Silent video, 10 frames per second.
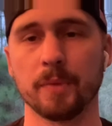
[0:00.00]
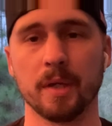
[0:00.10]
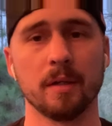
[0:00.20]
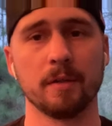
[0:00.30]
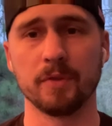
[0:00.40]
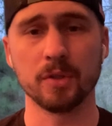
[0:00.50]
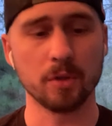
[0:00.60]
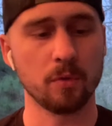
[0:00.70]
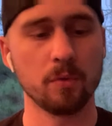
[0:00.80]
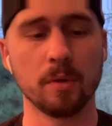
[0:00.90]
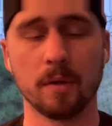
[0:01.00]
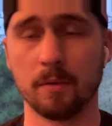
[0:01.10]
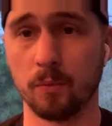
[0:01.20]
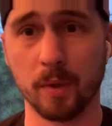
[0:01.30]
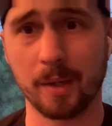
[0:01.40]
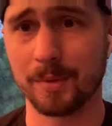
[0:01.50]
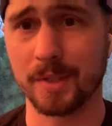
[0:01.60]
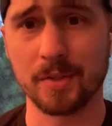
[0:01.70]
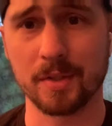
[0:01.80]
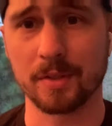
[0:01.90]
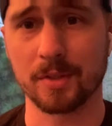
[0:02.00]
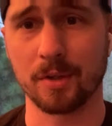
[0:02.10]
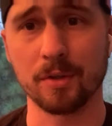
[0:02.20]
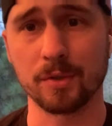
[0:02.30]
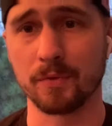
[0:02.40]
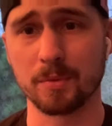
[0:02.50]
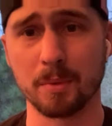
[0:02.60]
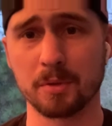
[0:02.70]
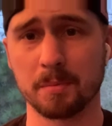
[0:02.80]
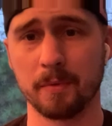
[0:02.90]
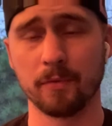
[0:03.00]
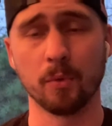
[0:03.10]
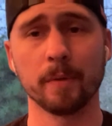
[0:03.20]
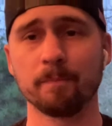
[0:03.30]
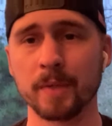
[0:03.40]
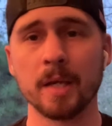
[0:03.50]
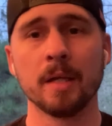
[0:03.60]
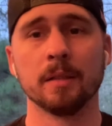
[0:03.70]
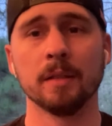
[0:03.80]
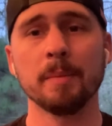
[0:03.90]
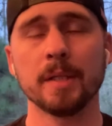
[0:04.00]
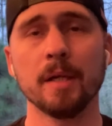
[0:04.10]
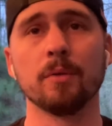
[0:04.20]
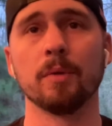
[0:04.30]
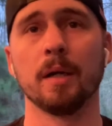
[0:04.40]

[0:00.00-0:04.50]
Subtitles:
If you know what I was tasting in the cigar and you've smoked it before, let me know.